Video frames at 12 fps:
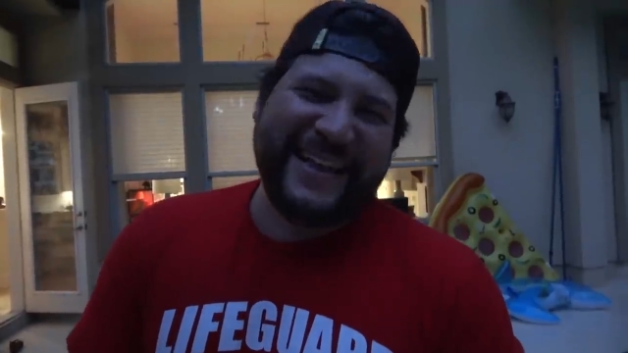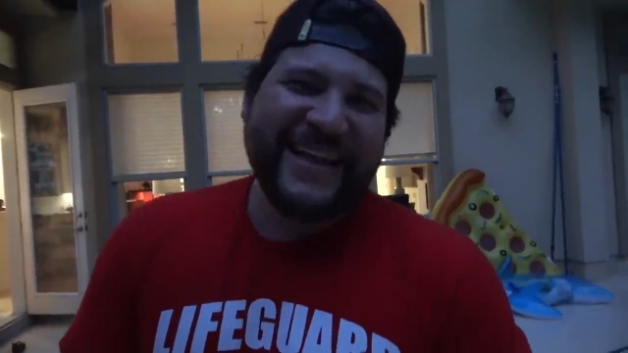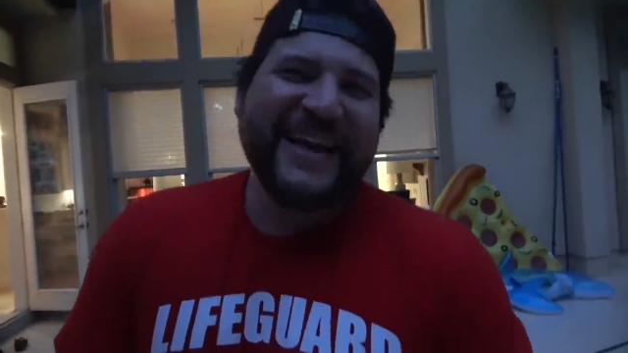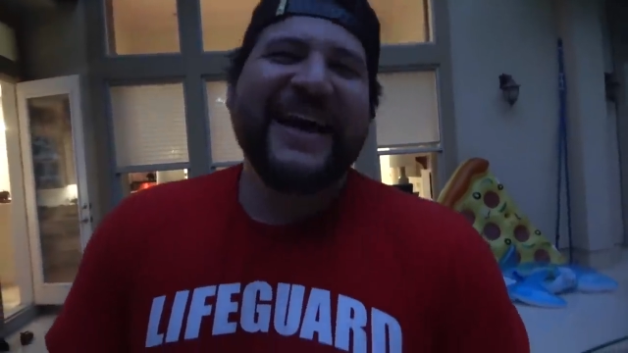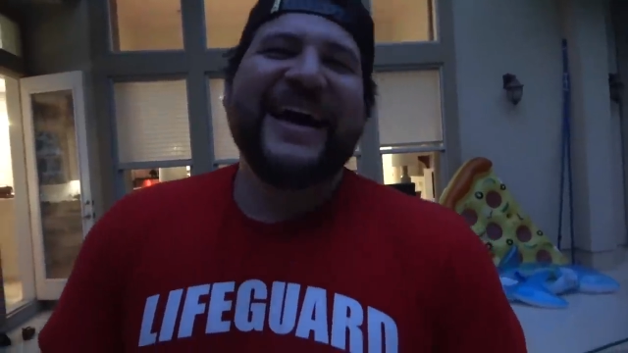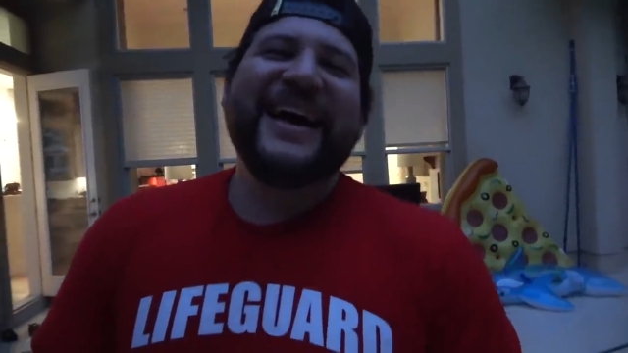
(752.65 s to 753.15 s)

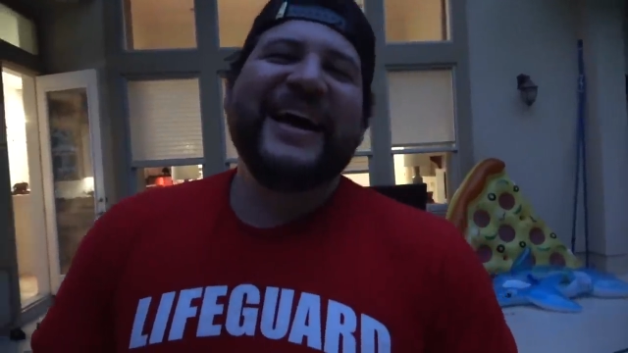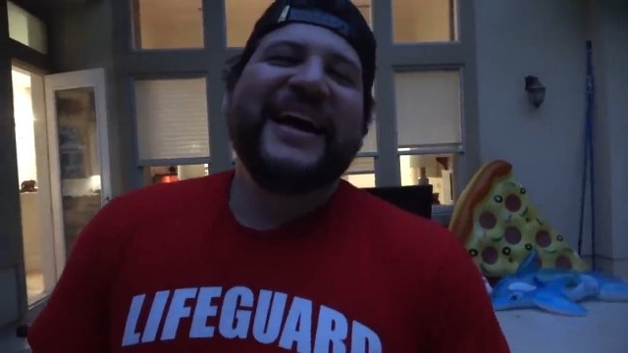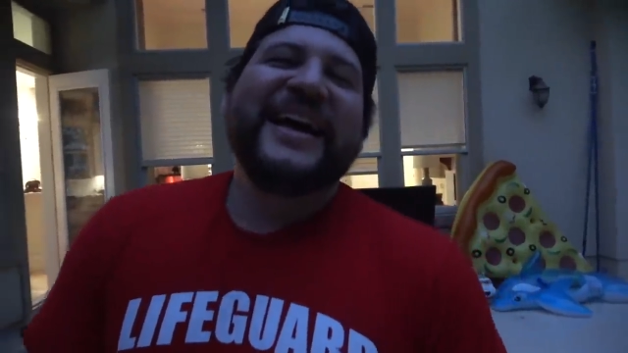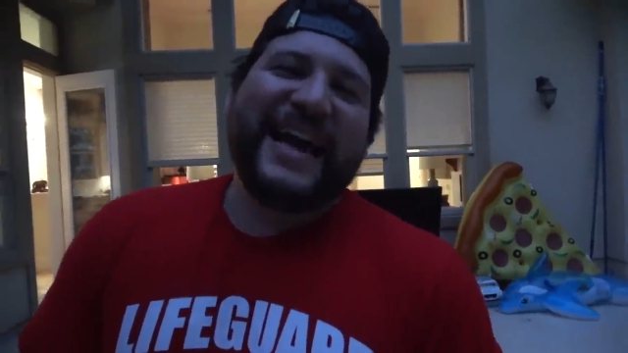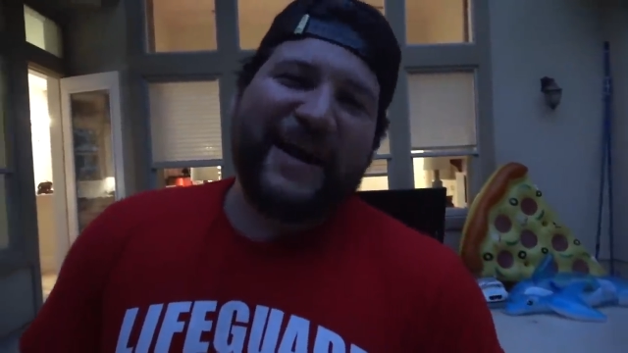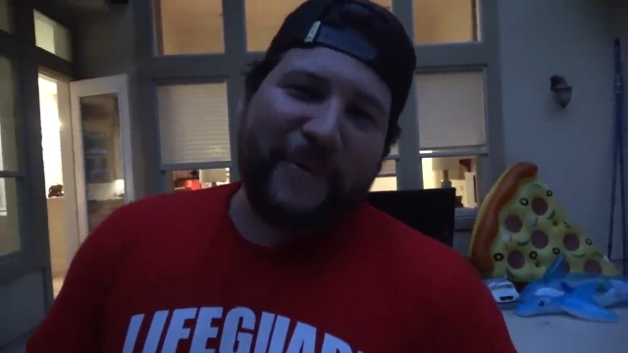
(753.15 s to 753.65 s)
not the
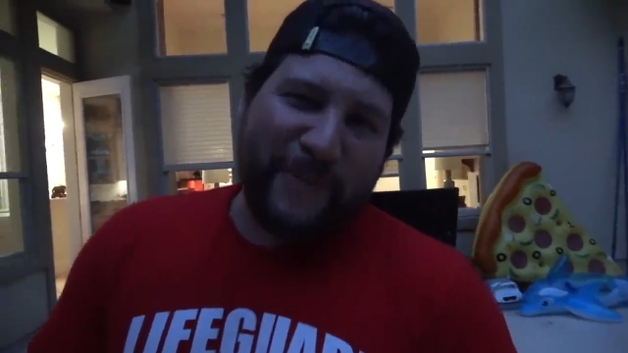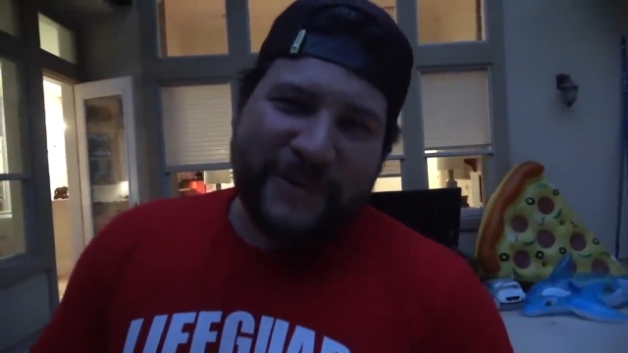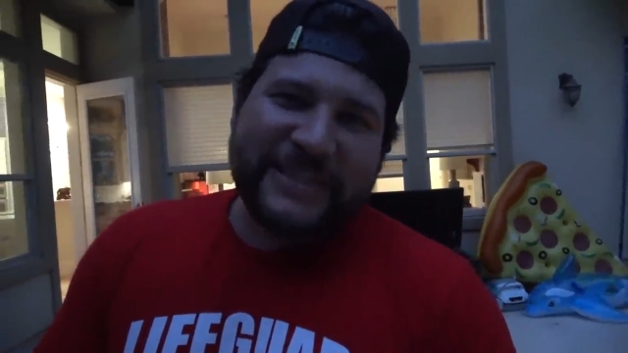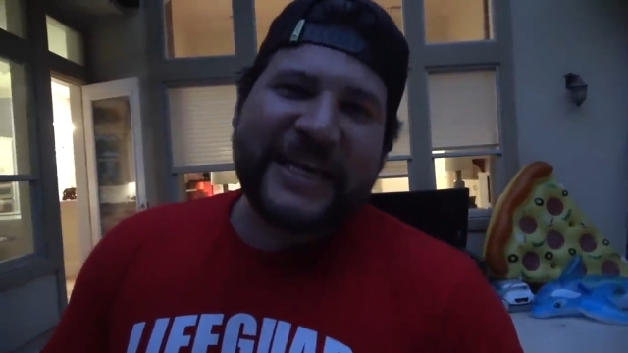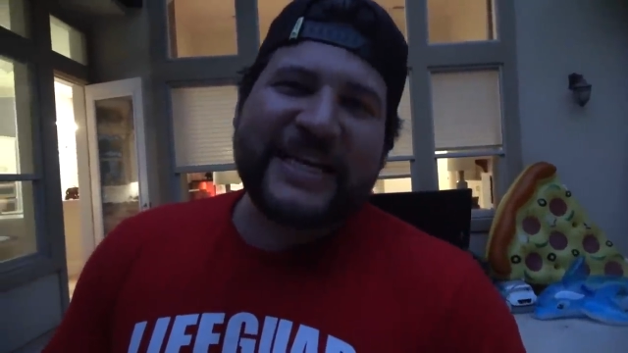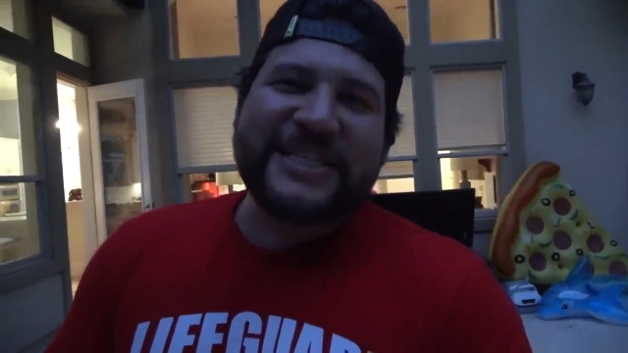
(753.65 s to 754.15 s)
hose. Yeah, when we
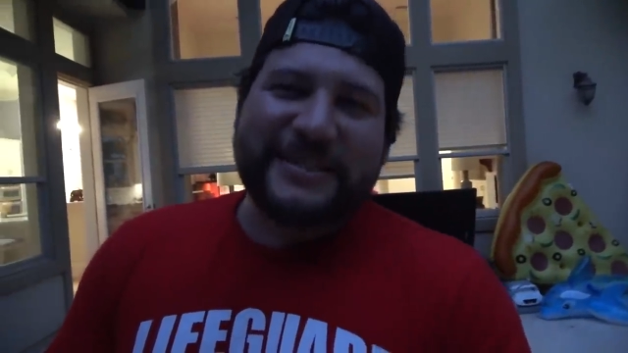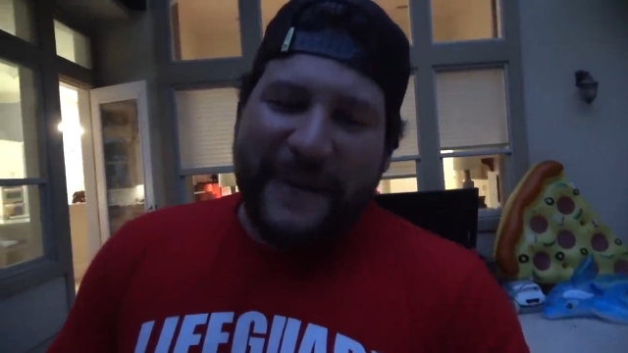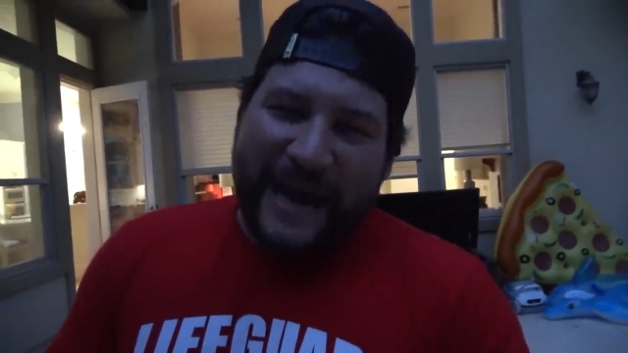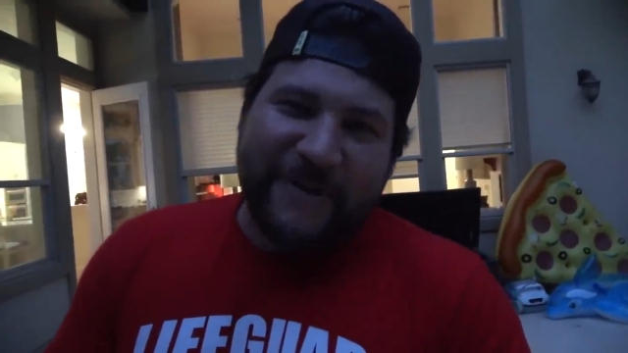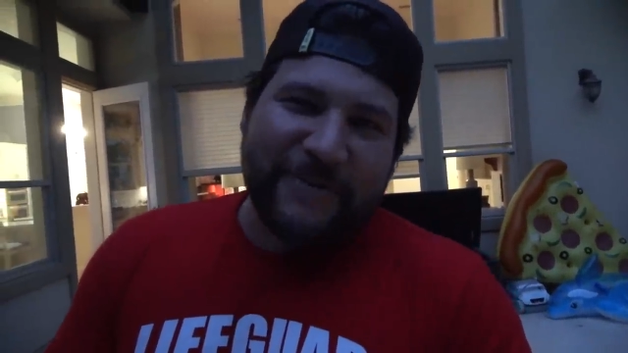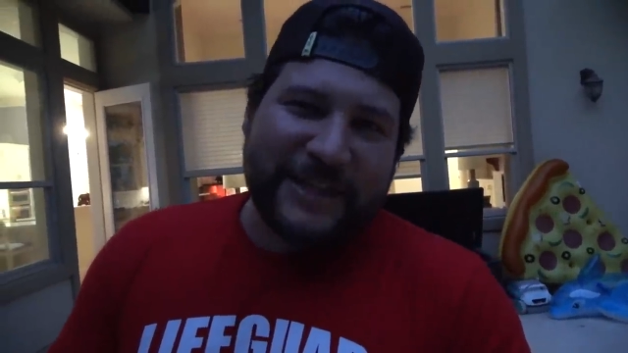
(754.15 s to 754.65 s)
say
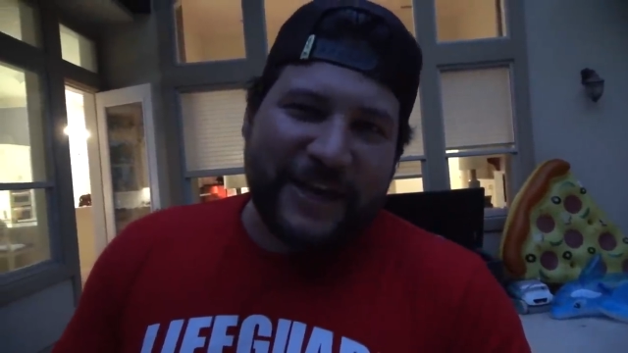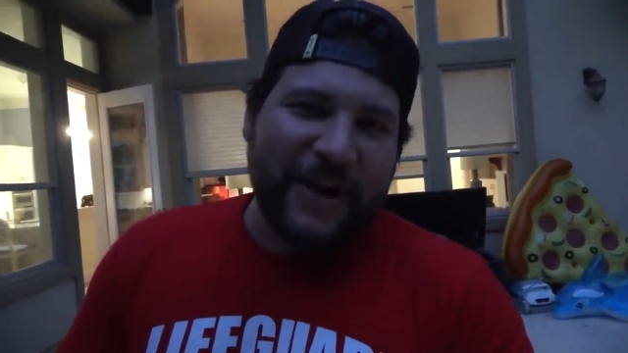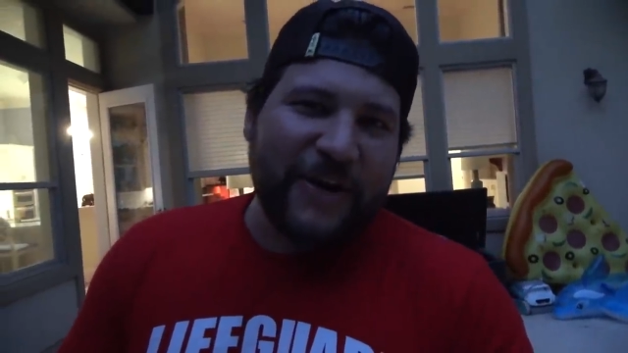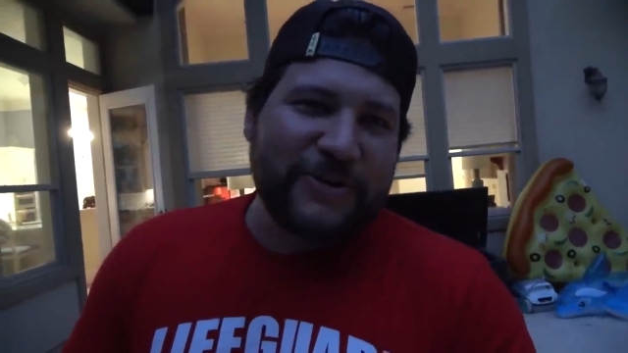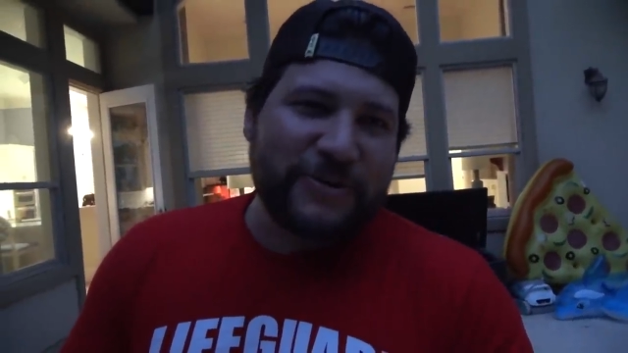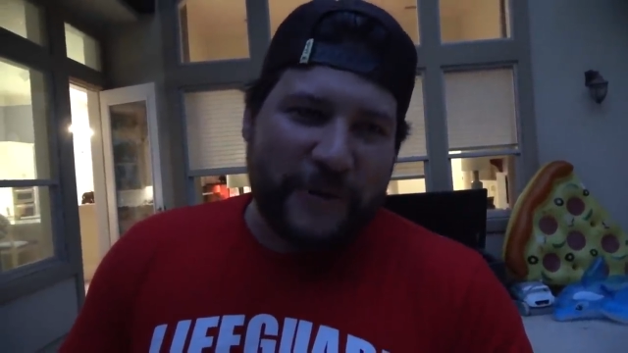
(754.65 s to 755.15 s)
smack with the hose,